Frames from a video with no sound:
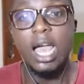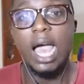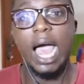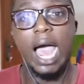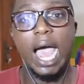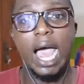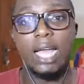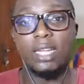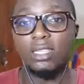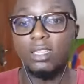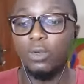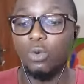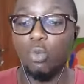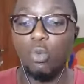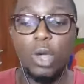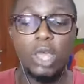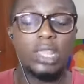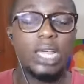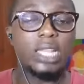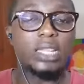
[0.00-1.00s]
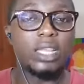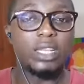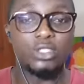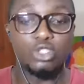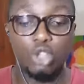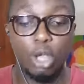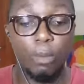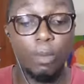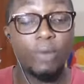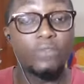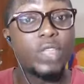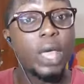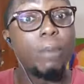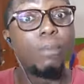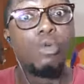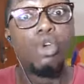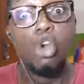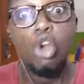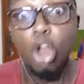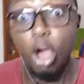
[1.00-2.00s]
And whether some of
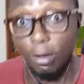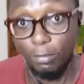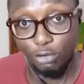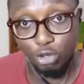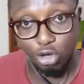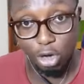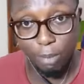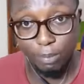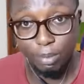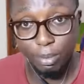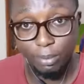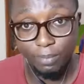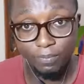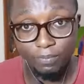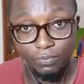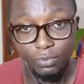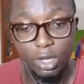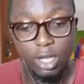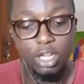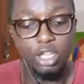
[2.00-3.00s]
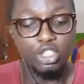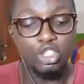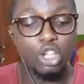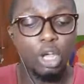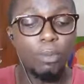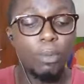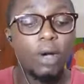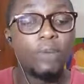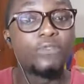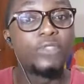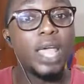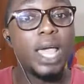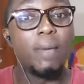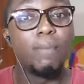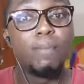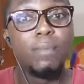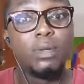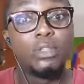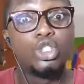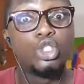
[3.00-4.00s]
them love Trump, some of
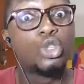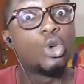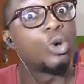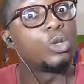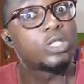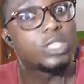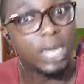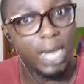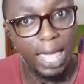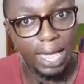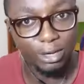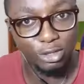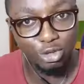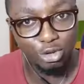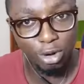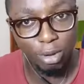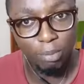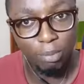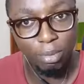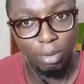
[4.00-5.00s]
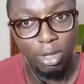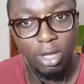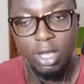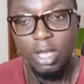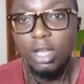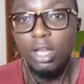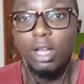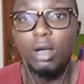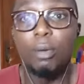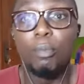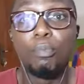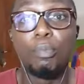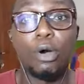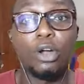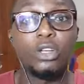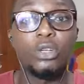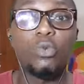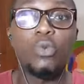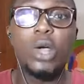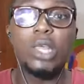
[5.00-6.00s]
them don't like Trump.
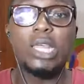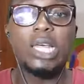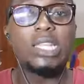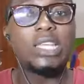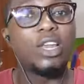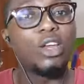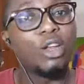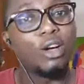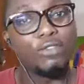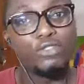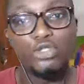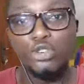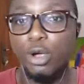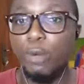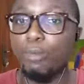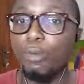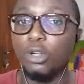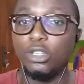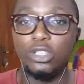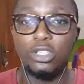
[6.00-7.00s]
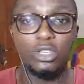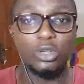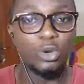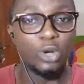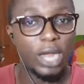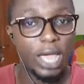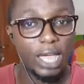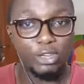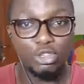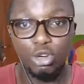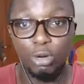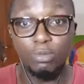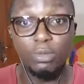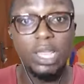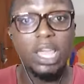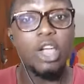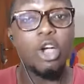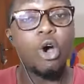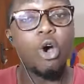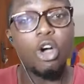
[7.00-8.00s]
But whether they love Trump or they don't like Trump,
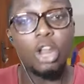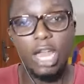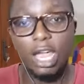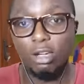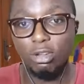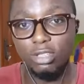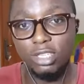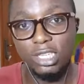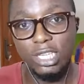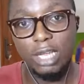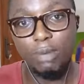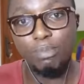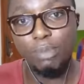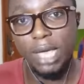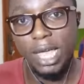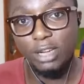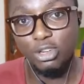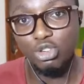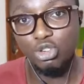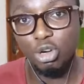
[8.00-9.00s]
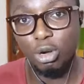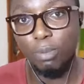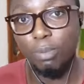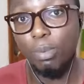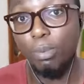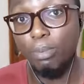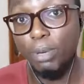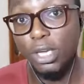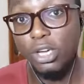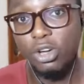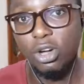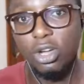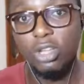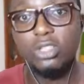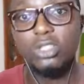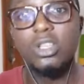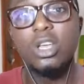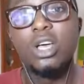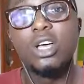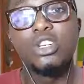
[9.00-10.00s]
they all are going to get behind Trump
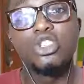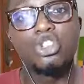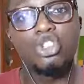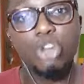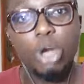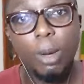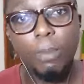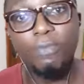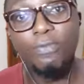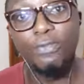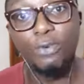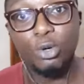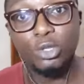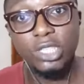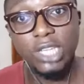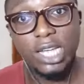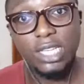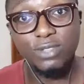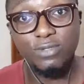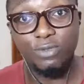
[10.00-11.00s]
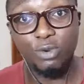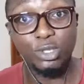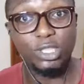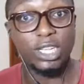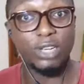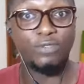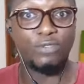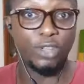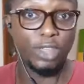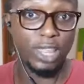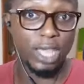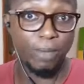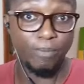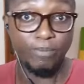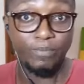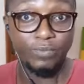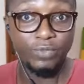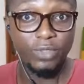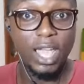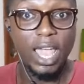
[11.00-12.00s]
because Trump voters voted for them.
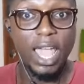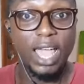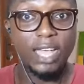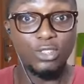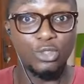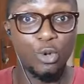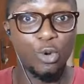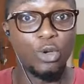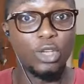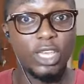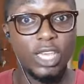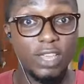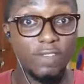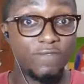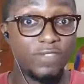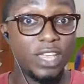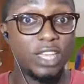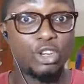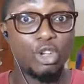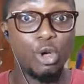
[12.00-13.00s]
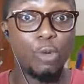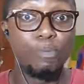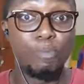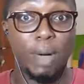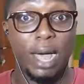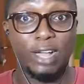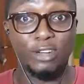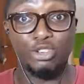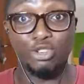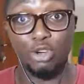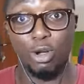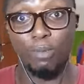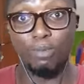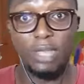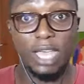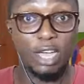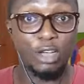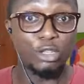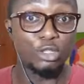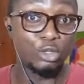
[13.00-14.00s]
So if they don't back Trump,
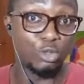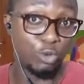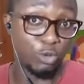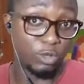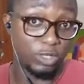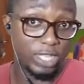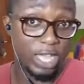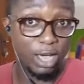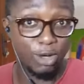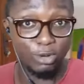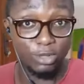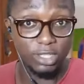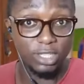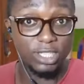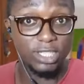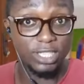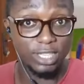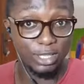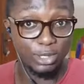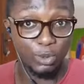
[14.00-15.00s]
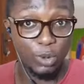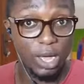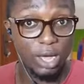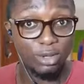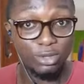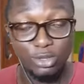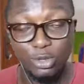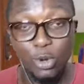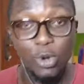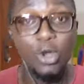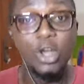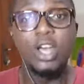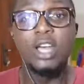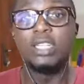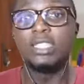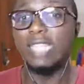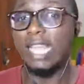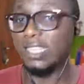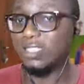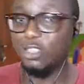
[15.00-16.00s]
they're going to lose their own seats as well. So
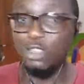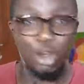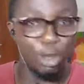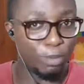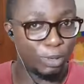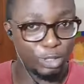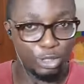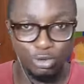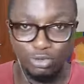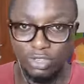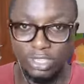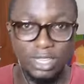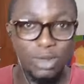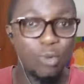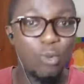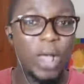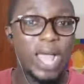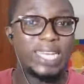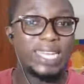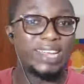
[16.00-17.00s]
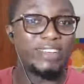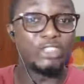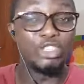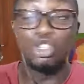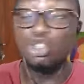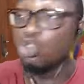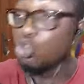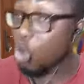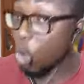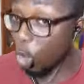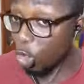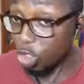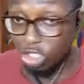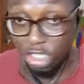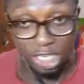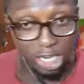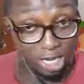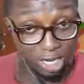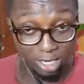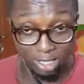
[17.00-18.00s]
that's the number two reason why there is no
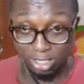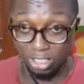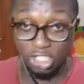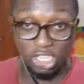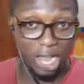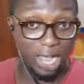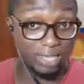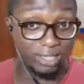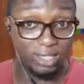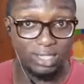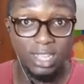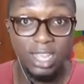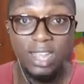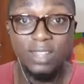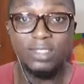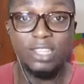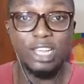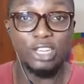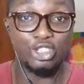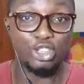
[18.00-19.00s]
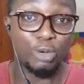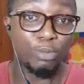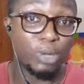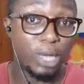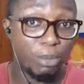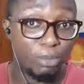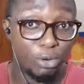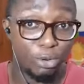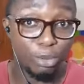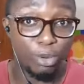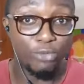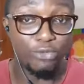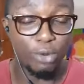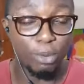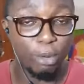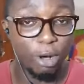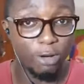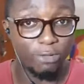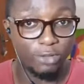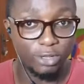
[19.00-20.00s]
chance that Trump can be removed
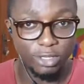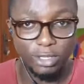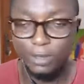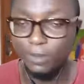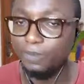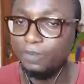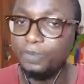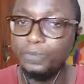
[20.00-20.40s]
from office.